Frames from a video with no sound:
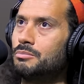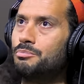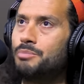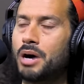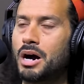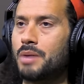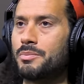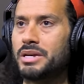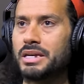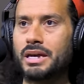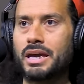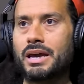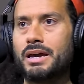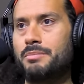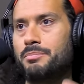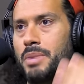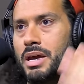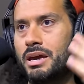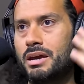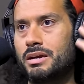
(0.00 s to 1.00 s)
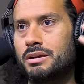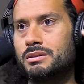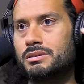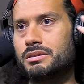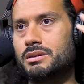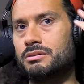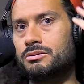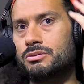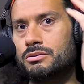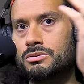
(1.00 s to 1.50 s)
bombing
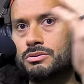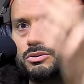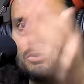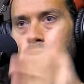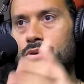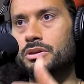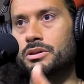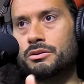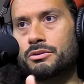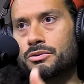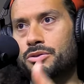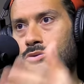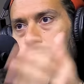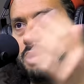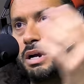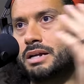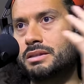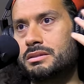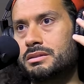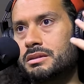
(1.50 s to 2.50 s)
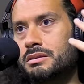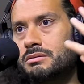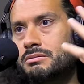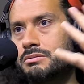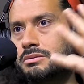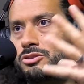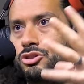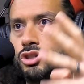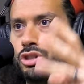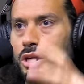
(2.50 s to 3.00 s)
campaigns and nuclear threats
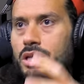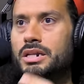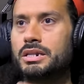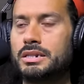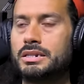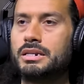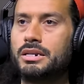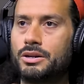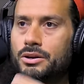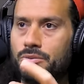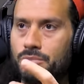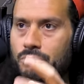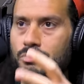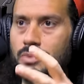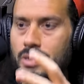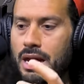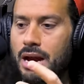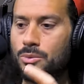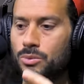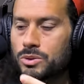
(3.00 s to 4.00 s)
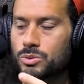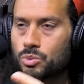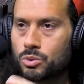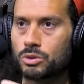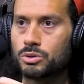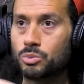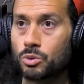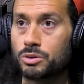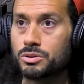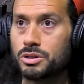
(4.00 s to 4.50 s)
and shutting, you know, that was
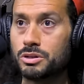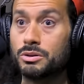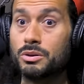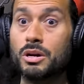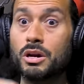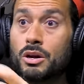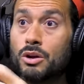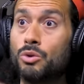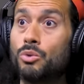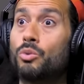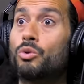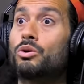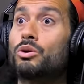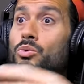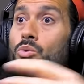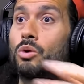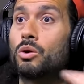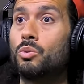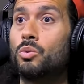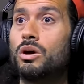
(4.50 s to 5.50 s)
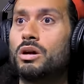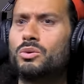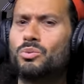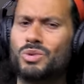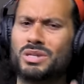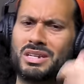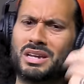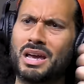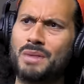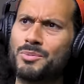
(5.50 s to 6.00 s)
World War II. World War I
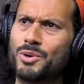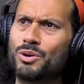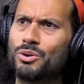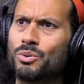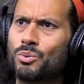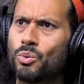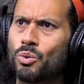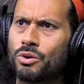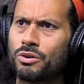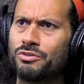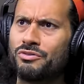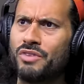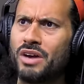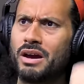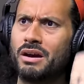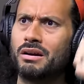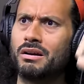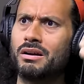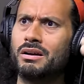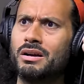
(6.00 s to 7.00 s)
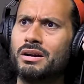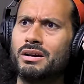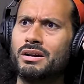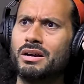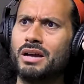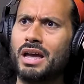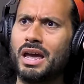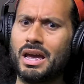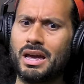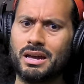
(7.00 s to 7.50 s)
was chemical warfare,
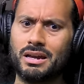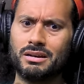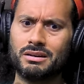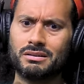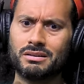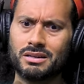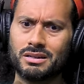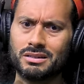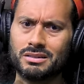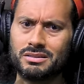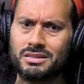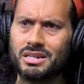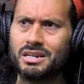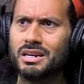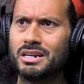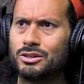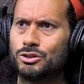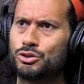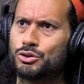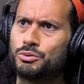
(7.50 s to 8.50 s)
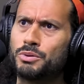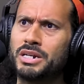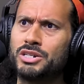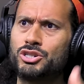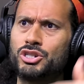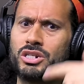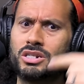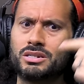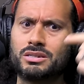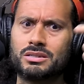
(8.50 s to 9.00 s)
and digging
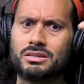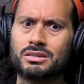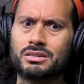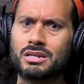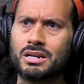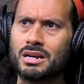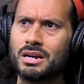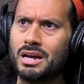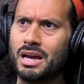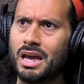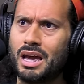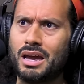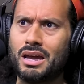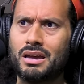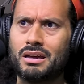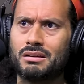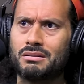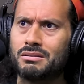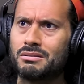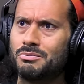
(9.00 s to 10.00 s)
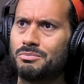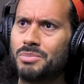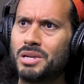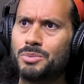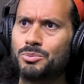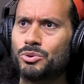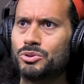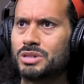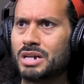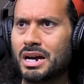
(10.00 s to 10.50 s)
trenches and
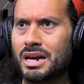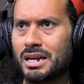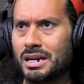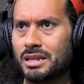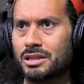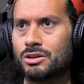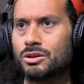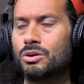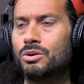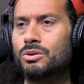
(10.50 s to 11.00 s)
people dying in the